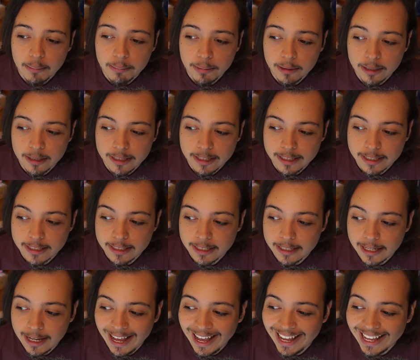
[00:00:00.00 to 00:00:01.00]
but
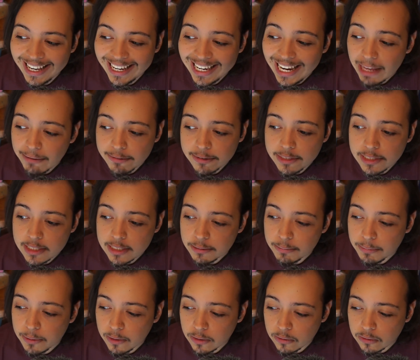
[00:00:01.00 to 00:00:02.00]
I never did
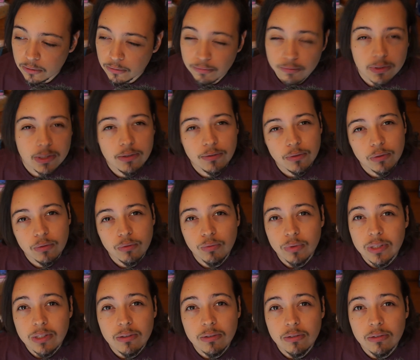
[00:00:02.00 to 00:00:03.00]
because of different
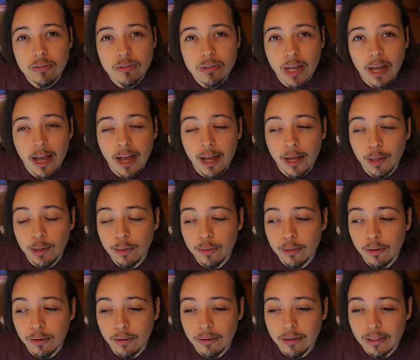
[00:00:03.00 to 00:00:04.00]
reasons. I
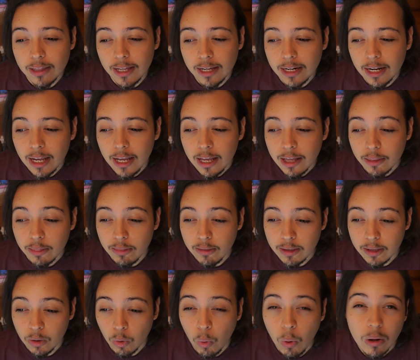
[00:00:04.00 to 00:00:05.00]
thought that
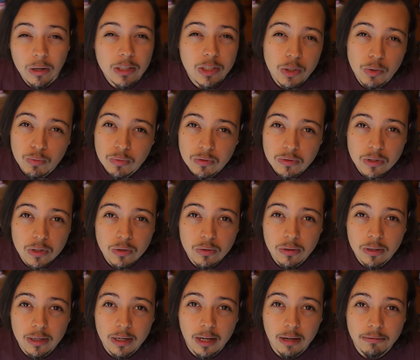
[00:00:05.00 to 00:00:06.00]
the quality wasn't
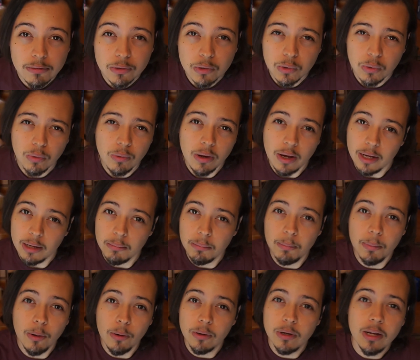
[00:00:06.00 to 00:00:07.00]
good enough, so I
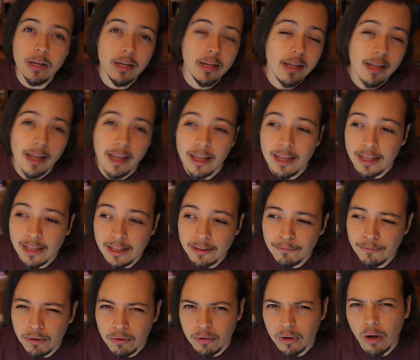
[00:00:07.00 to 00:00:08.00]
bought a
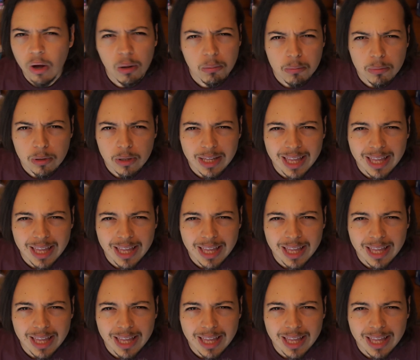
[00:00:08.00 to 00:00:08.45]
very humble